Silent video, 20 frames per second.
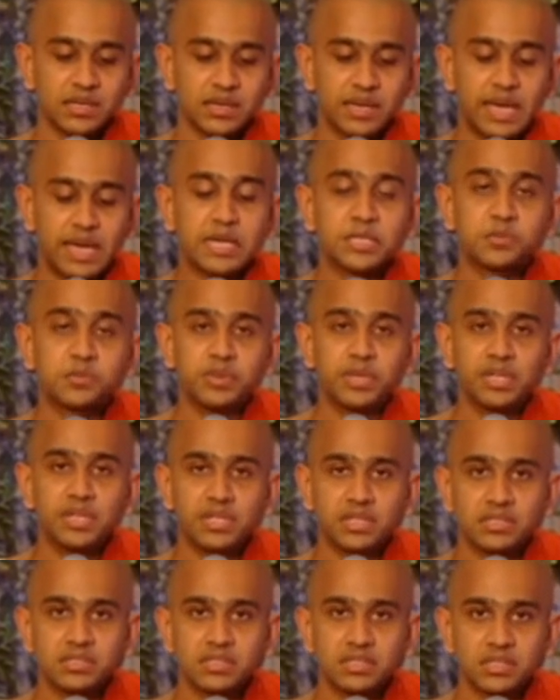
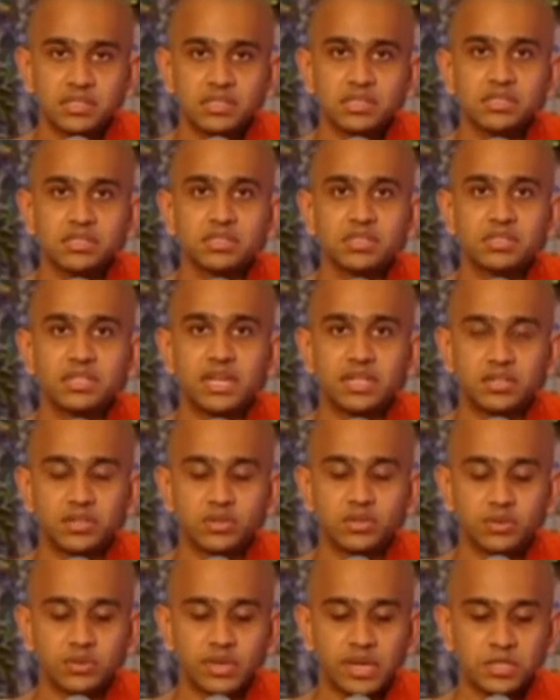experiences that
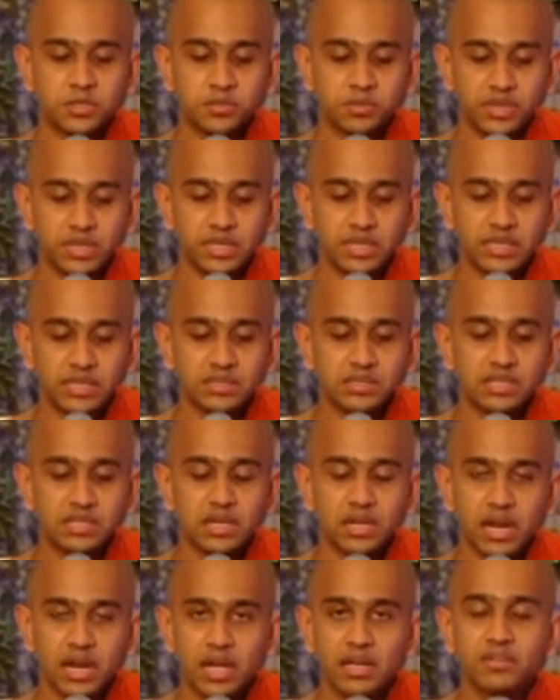you experience
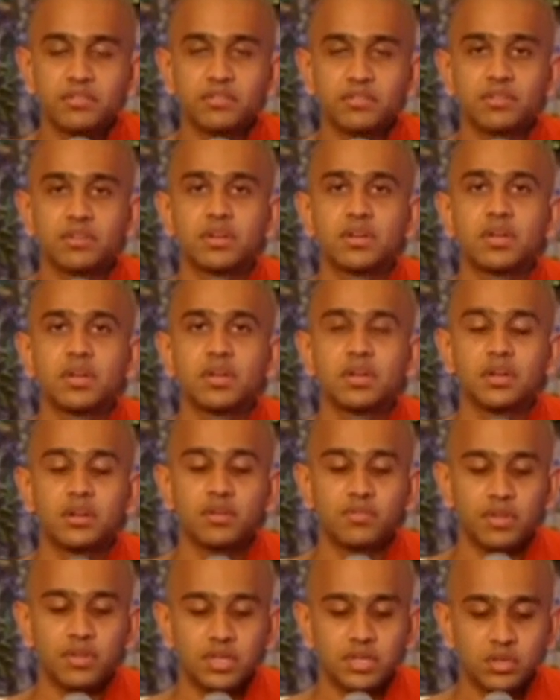in life
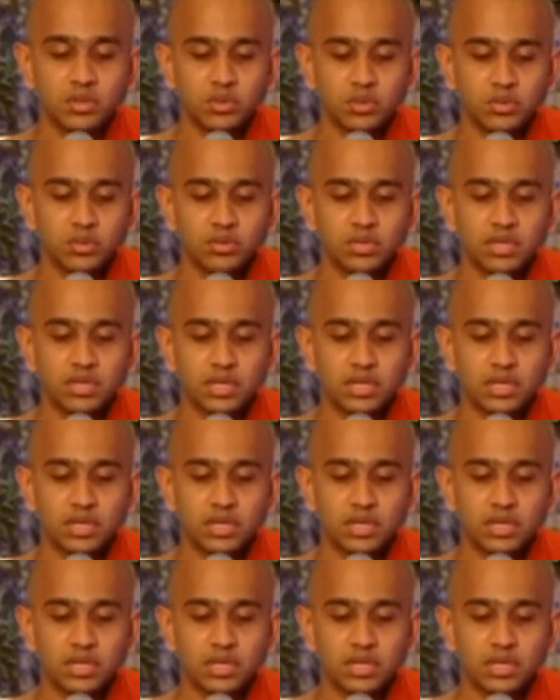when you